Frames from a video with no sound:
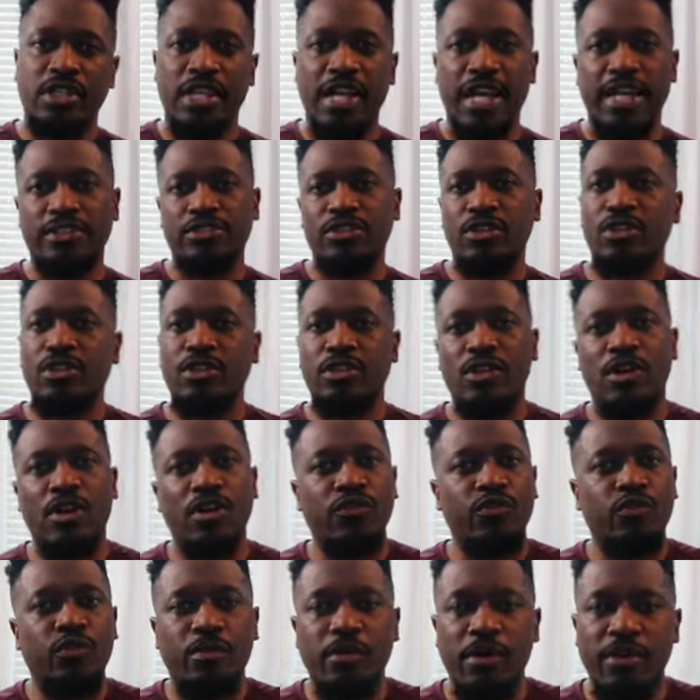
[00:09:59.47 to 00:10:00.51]
lights on and
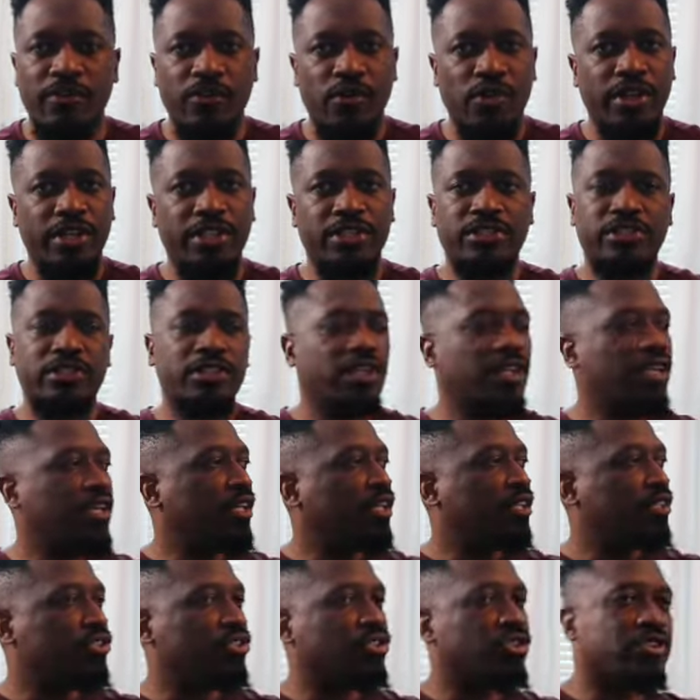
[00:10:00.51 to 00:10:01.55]
off with my voice,
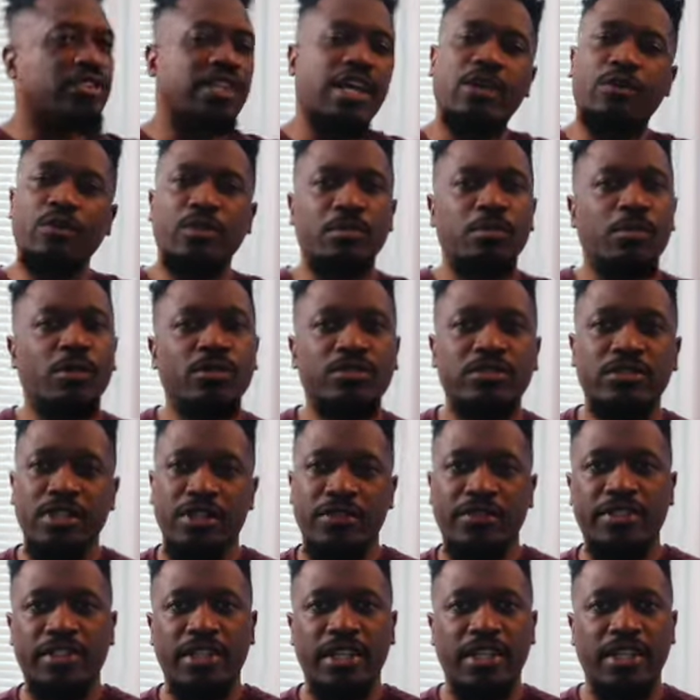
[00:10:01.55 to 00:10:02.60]
just like with most of
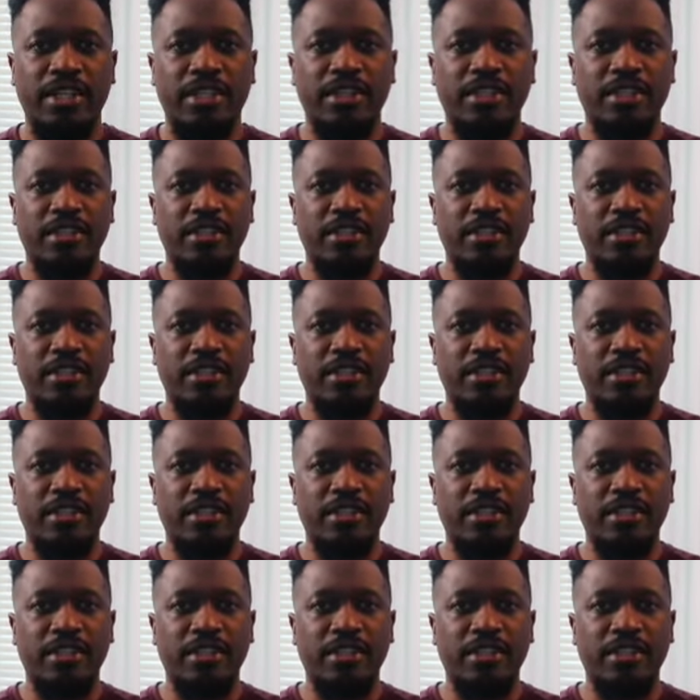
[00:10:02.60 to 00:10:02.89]
everything